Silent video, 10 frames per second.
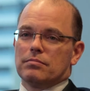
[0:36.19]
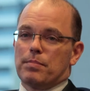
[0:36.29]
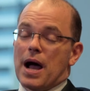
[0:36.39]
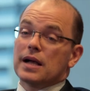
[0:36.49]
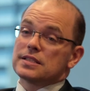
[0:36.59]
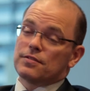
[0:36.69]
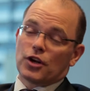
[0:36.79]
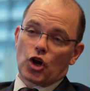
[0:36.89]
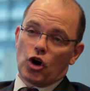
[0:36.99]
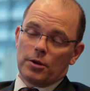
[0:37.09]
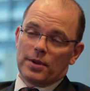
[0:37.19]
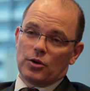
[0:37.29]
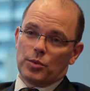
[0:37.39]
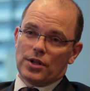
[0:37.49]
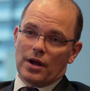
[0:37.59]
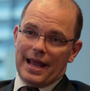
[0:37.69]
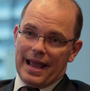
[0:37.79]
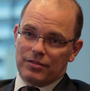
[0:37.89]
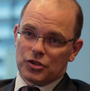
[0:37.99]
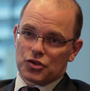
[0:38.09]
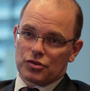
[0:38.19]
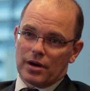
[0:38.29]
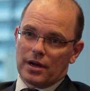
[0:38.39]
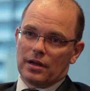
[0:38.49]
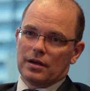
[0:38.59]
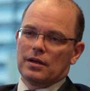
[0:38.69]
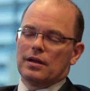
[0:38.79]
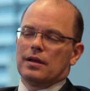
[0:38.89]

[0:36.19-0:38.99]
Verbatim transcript: parts of an economy that we don't have in Australia.